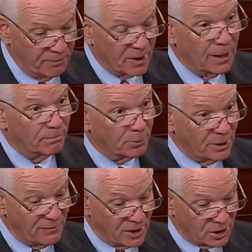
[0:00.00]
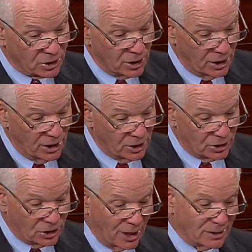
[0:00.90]
in previous
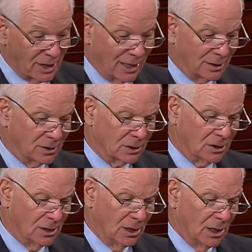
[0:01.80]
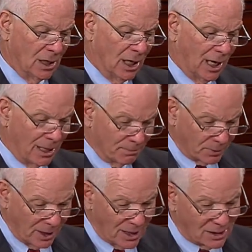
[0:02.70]
shutdowns. I am
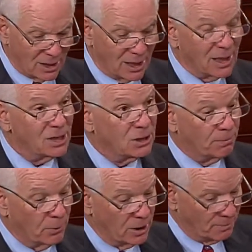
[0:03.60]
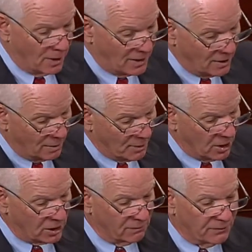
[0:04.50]
pleased that it is supported by the
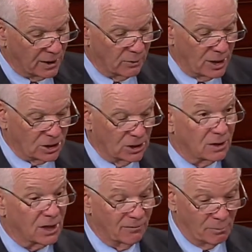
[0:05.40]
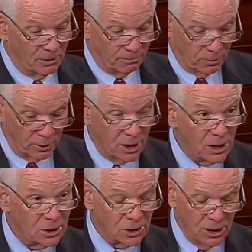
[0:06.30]
American Federation of Government
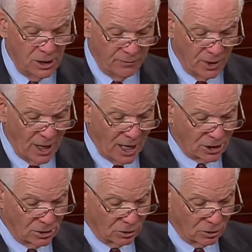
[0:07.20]
Employees, the National